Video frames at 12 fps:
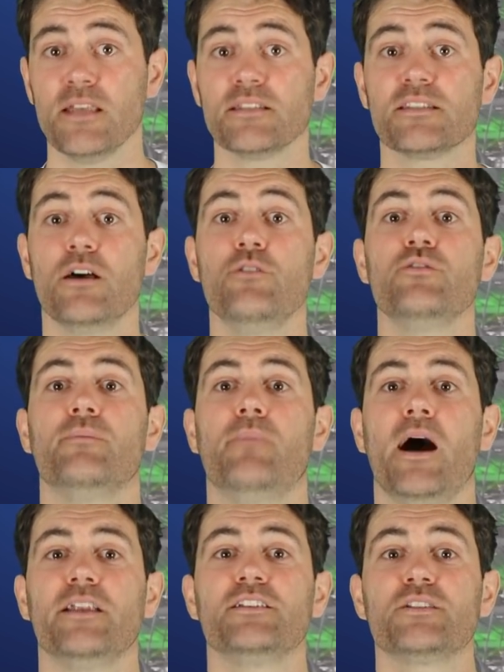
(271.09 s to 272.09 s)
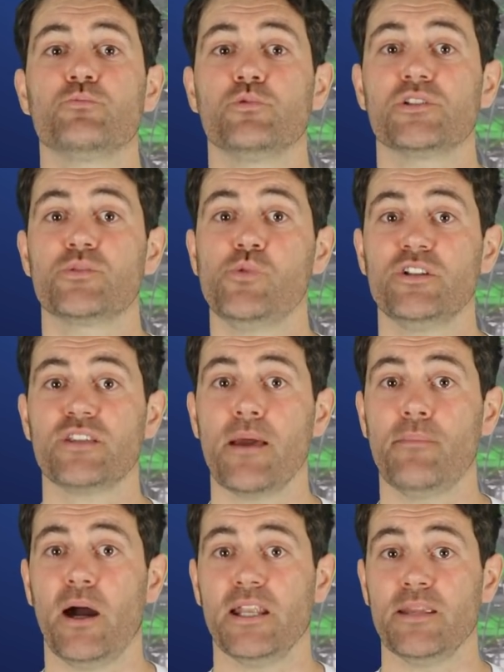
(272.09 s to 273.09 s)
So the miners will switch
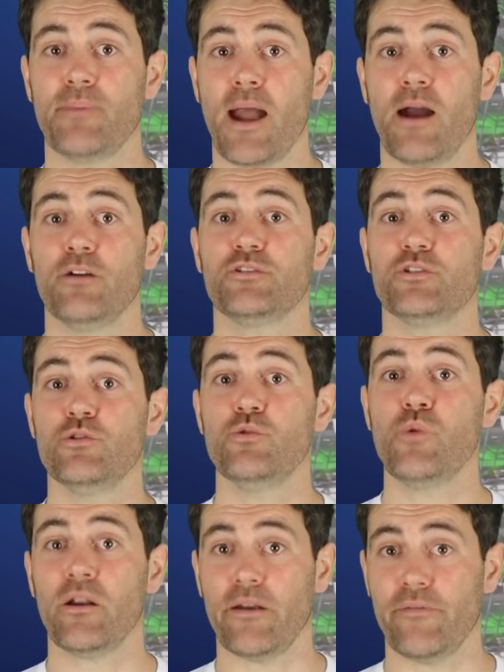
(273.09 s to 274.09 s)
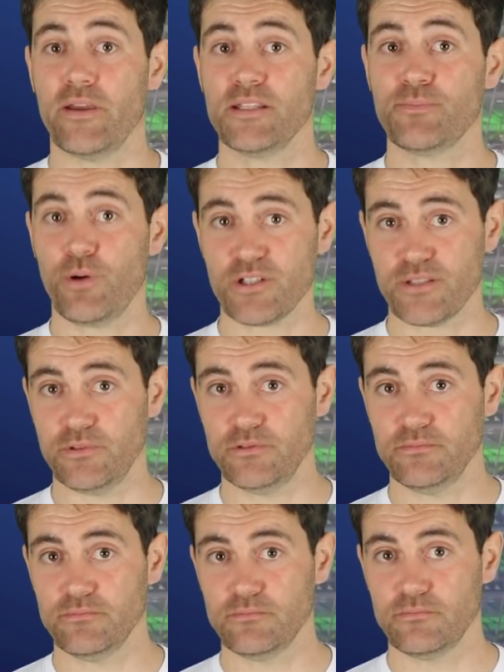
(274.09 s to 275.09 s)
their mining power to wherever is
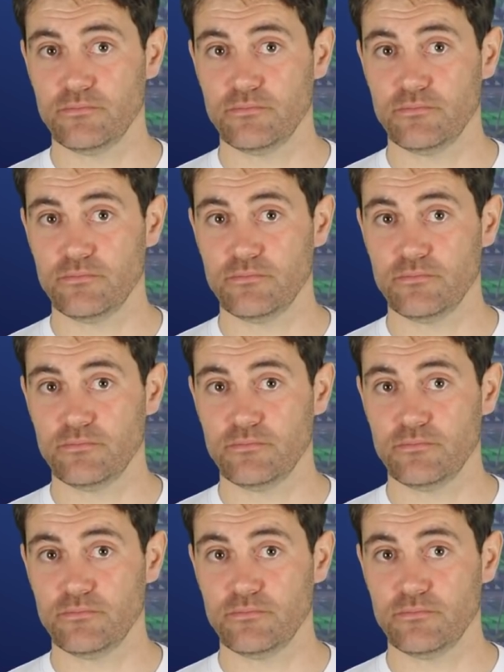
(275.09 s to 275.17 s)
possible.